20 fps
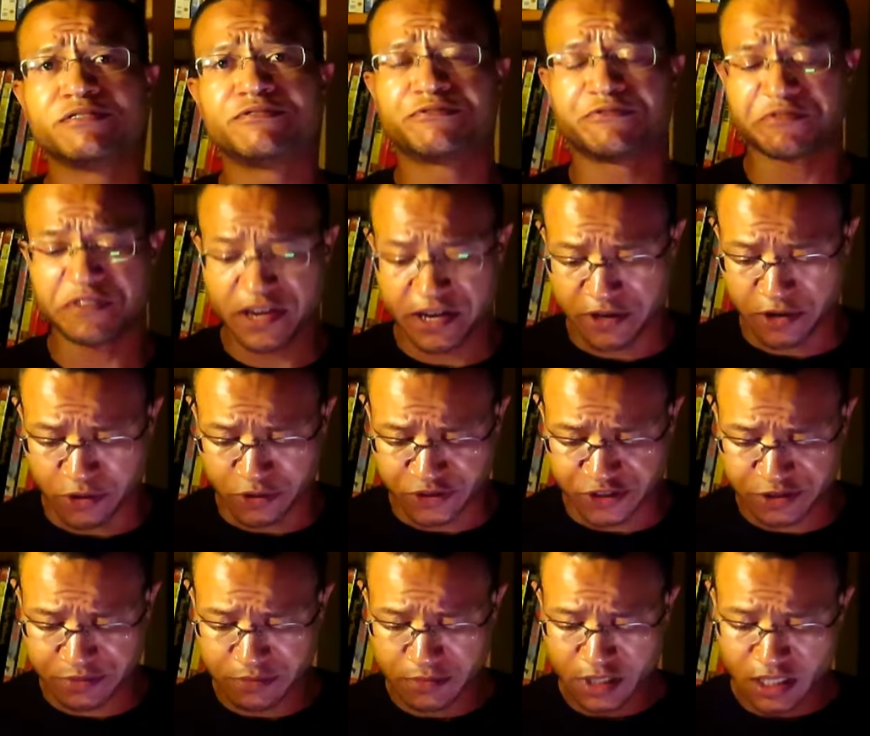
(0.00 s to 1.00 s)

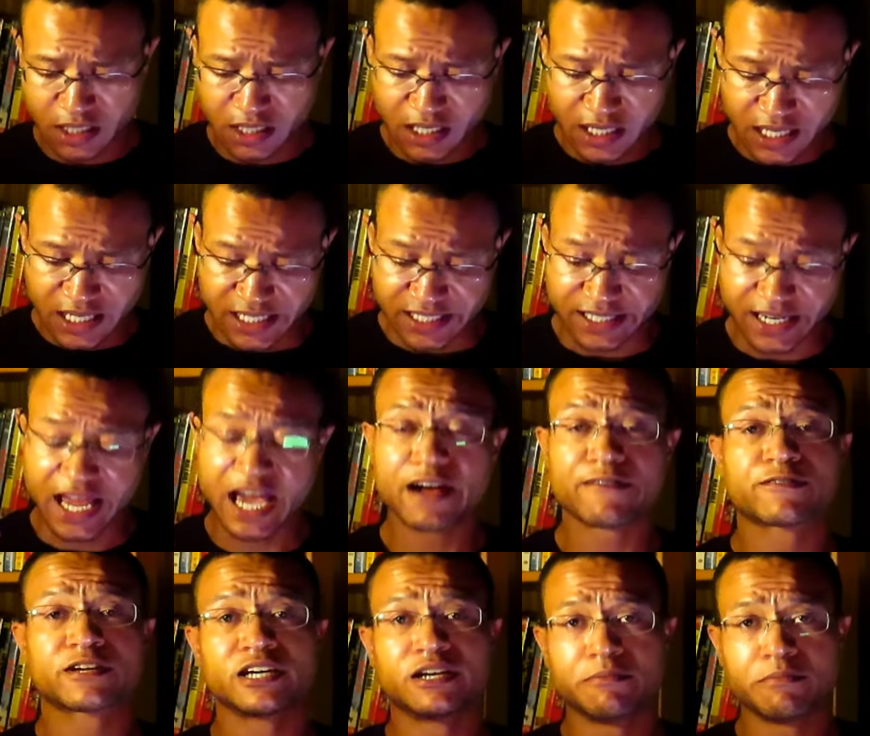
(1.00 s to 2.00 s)
Fails. He's an
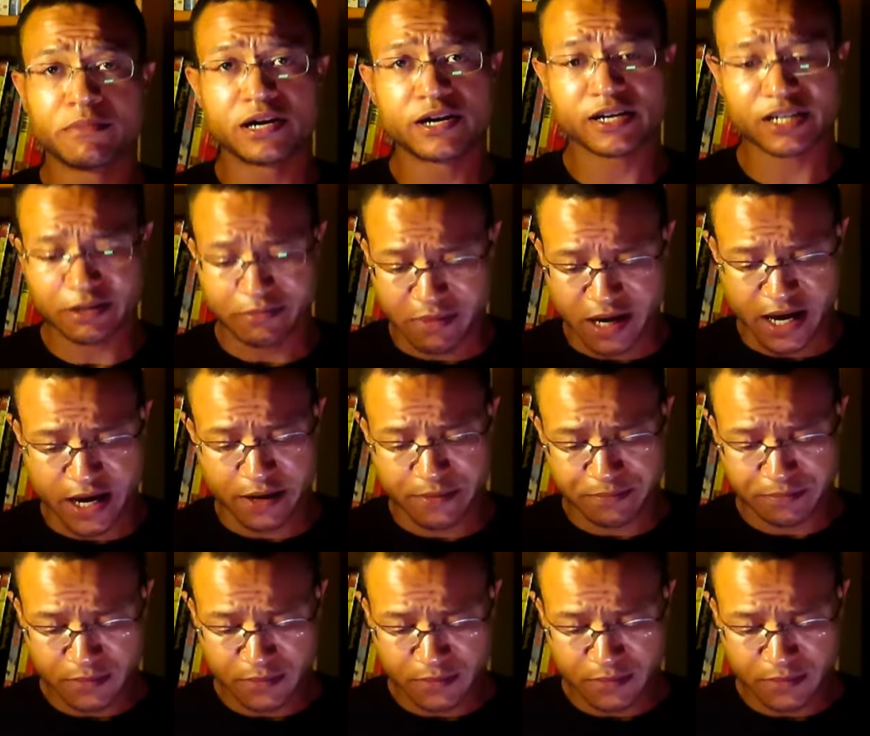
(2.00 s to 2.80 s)
African-American man